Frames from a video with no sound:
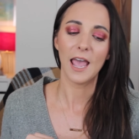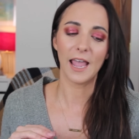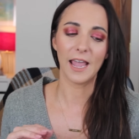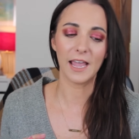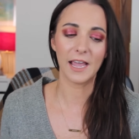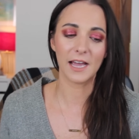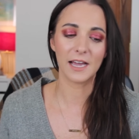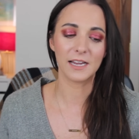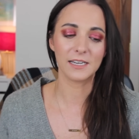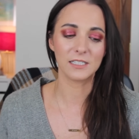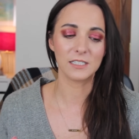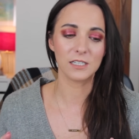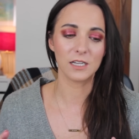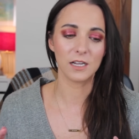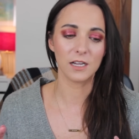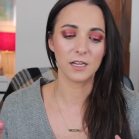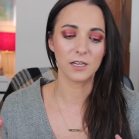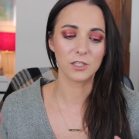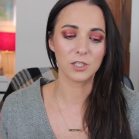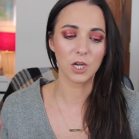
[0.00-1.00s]

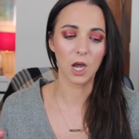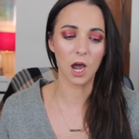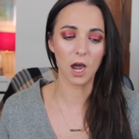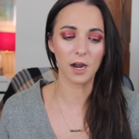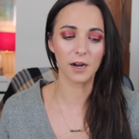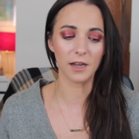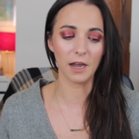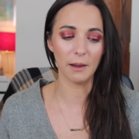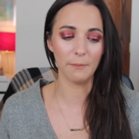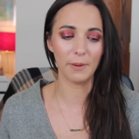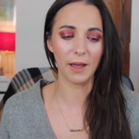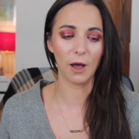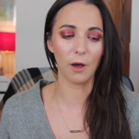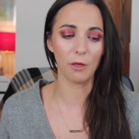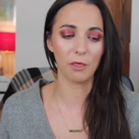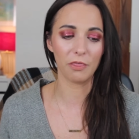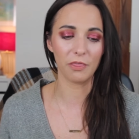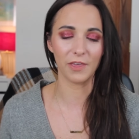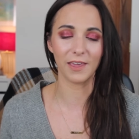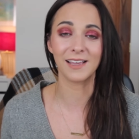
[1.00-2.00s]
and talk
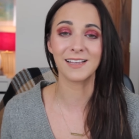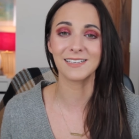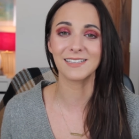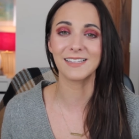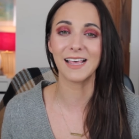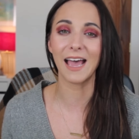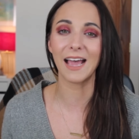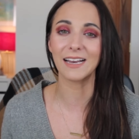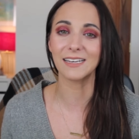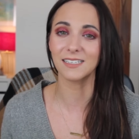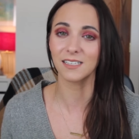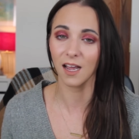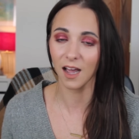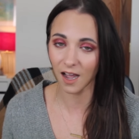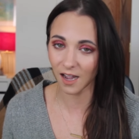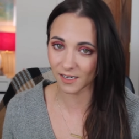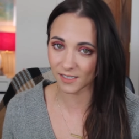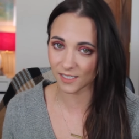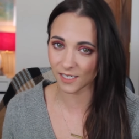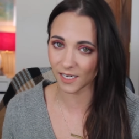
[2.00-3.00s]
about things that
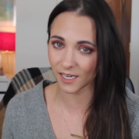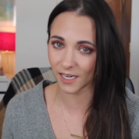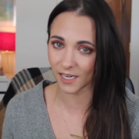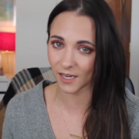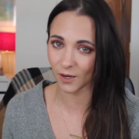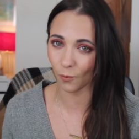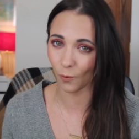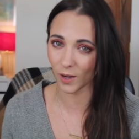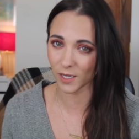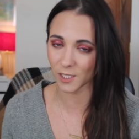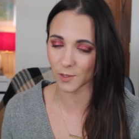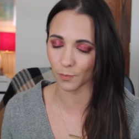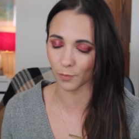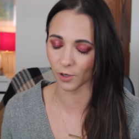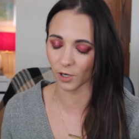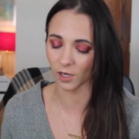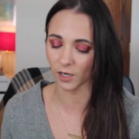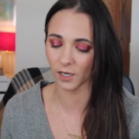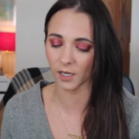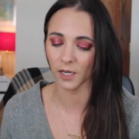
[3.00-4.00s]
Tati
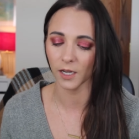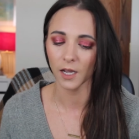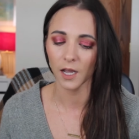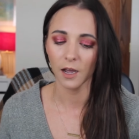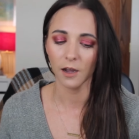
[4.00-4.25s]
Westbrook,